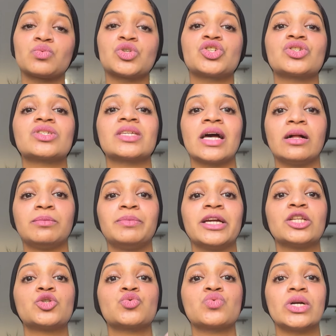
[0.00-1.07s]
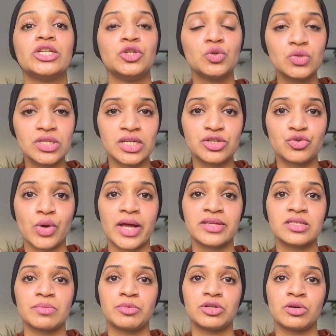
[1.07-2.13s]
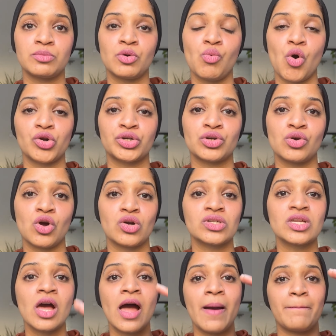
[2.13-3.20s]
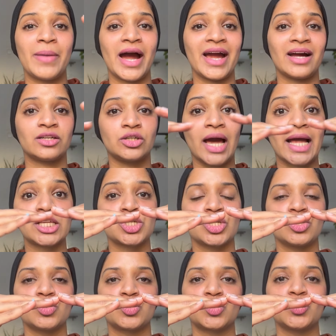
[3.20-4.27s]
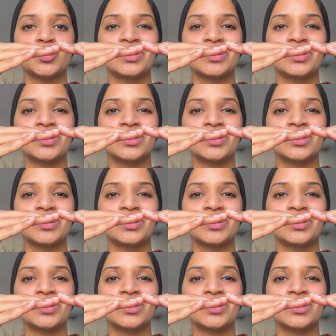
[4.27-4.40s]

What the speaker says: which is helping to reduce the transepidermal water loss by attaching the two